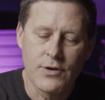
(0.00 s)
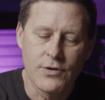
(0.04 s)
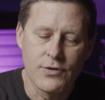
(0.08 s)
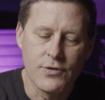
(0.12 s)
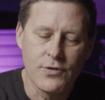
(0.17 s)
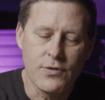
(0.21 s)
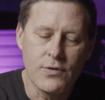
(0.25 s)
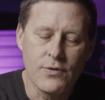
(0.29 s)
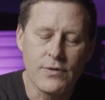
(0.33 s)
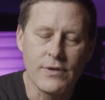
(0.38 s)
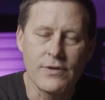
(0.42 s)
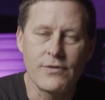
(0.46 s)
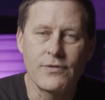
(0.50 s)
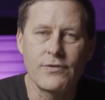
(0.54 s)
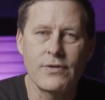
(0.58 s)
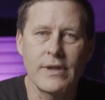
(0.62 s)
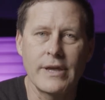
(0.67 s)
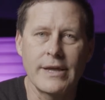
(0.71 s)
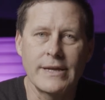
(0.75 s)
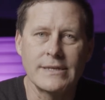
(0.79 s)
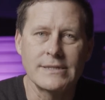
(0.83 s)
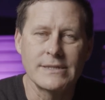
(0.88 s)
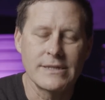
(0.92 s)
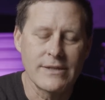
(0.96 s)
do these
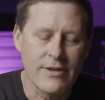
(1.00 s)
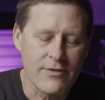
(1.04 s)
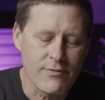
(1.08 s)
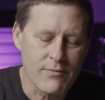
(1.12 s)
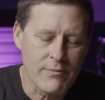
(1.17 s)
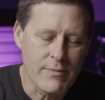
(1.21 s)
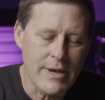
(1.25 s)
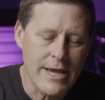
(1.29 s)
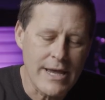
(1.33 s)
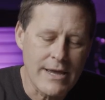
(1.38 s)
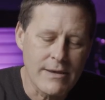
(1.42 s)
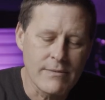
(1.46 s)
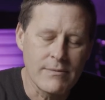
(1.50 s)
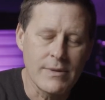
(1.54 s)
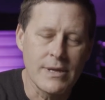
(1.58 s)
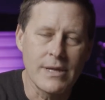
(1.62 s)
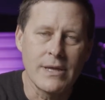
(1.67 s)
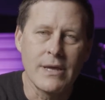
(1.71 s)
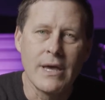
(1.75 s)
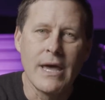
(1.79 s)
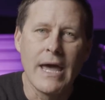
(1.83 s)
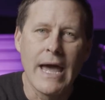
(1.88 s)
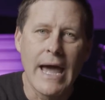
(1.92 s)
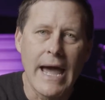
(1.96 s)
things, and they've made
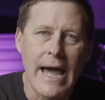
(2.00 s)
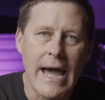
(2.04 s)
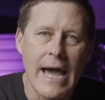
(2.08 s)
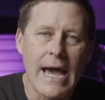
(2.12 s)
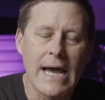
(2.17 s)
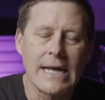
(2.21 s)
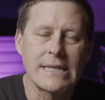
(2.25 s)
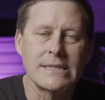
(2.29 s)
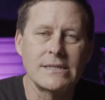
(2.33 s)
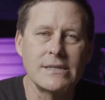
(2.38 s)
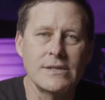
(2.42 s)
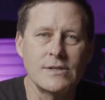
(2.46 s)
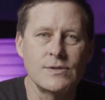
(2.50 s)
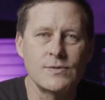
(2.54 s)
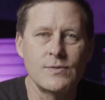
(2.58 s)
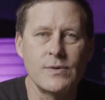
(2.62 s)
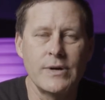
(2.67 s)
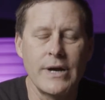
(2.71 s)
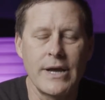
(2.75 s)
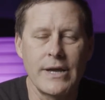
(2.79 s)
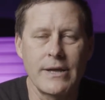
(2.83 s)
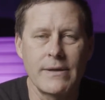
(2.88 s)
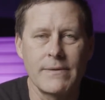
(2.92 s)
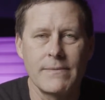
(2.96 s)
me act this
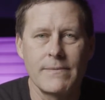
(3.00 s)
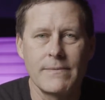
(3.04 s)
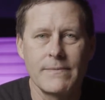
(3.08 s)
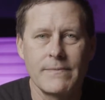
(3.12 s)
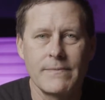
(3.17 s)
way.